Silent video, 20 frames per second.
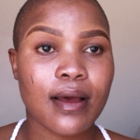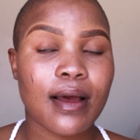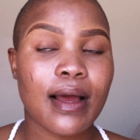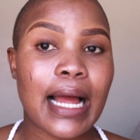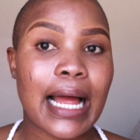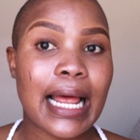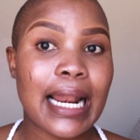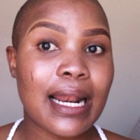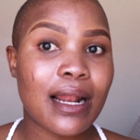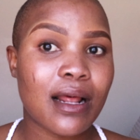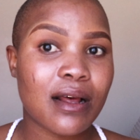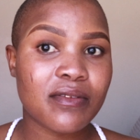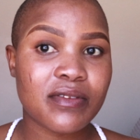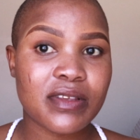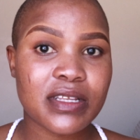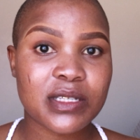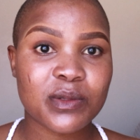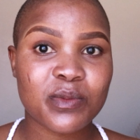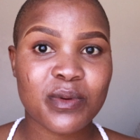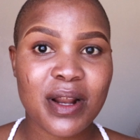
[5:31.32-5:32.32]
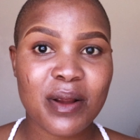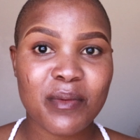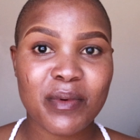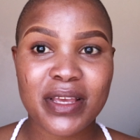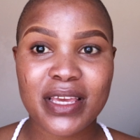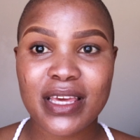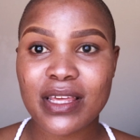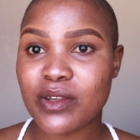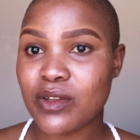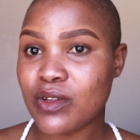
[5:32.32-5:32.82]
I love this primer.
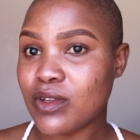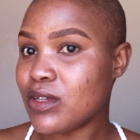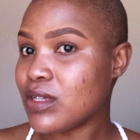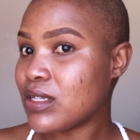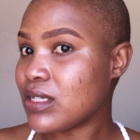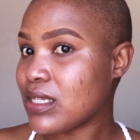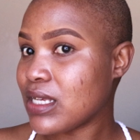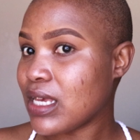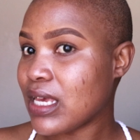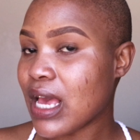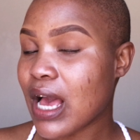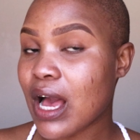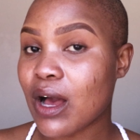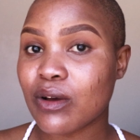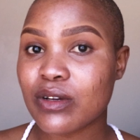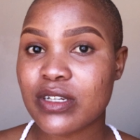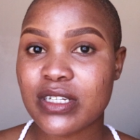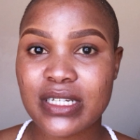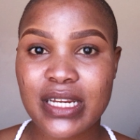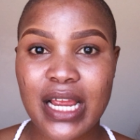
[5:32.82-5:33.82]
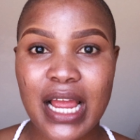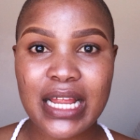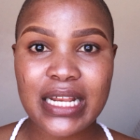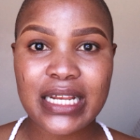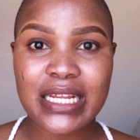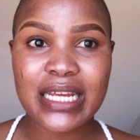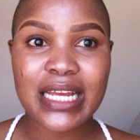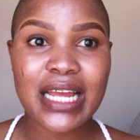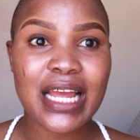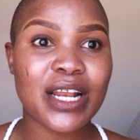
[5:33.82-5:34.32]
Can you see how
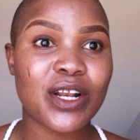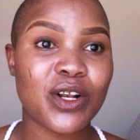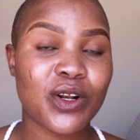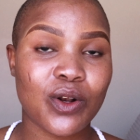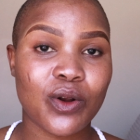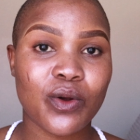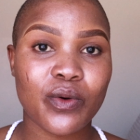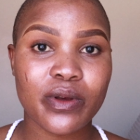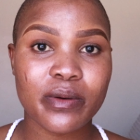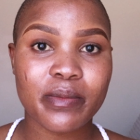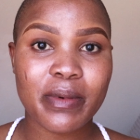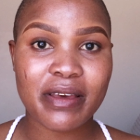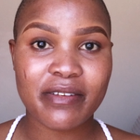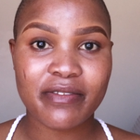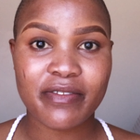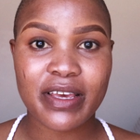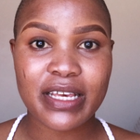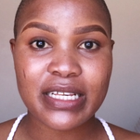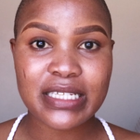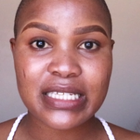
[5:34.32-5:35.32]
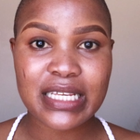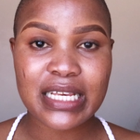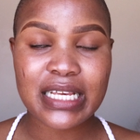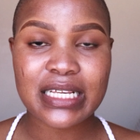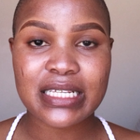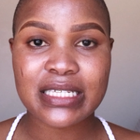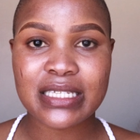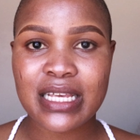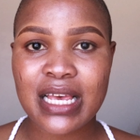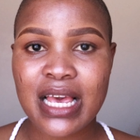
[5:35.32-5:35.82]
shiny and glowy my face
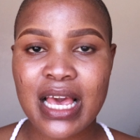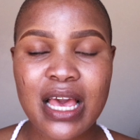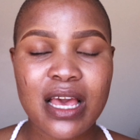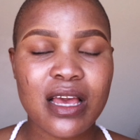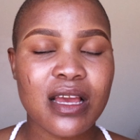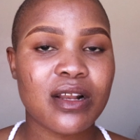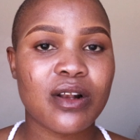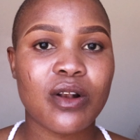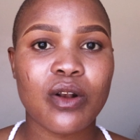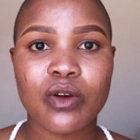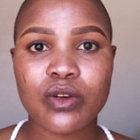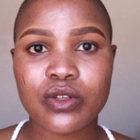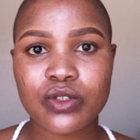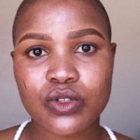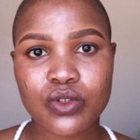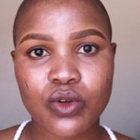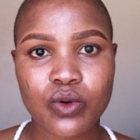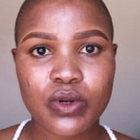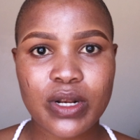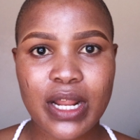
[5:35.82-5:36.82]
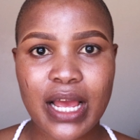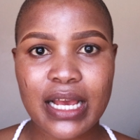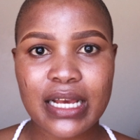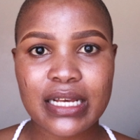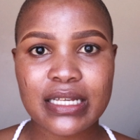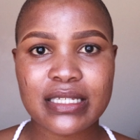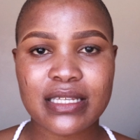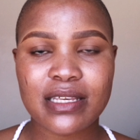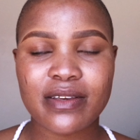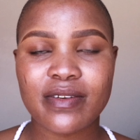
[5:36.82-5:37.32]
is? It looks so
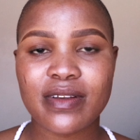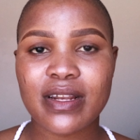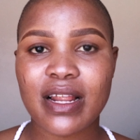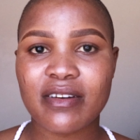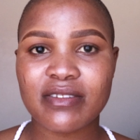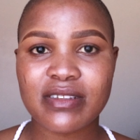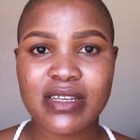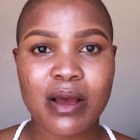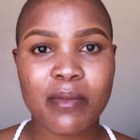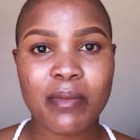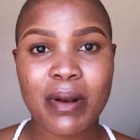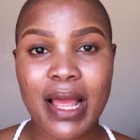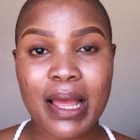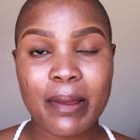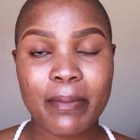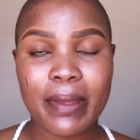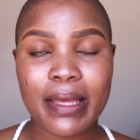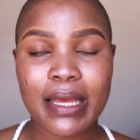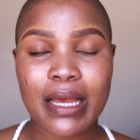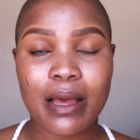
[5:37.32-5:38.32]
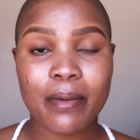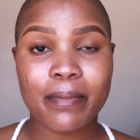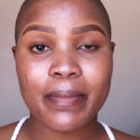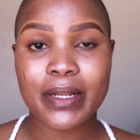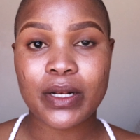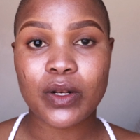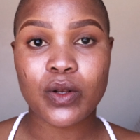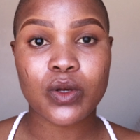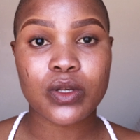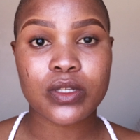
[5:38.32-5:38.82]
nice. Even after I apply makeup, it
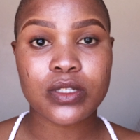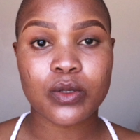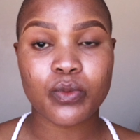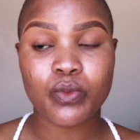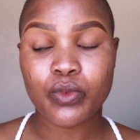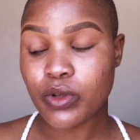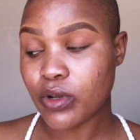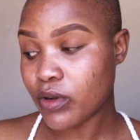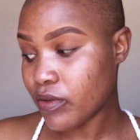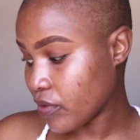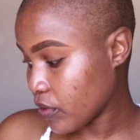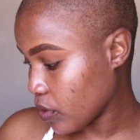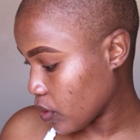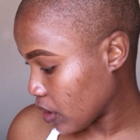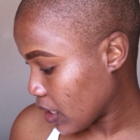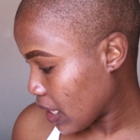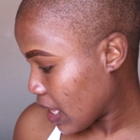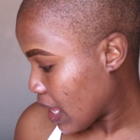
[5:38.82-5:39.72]
looks beautiful